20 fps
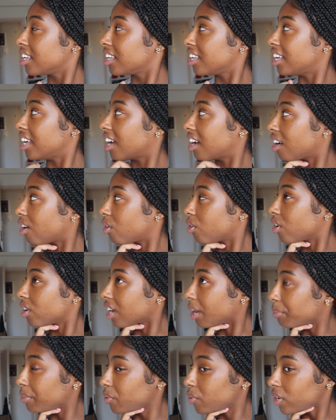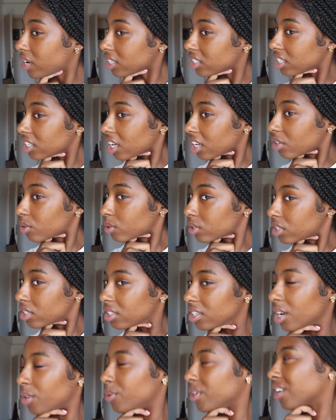Yeah, or I mean, we go to the other one.
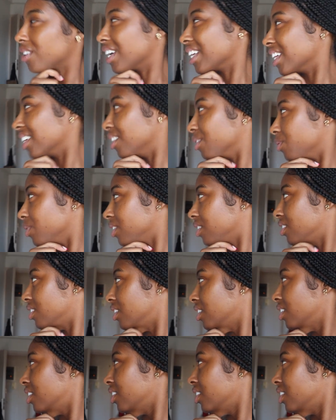No, we don't like the other one.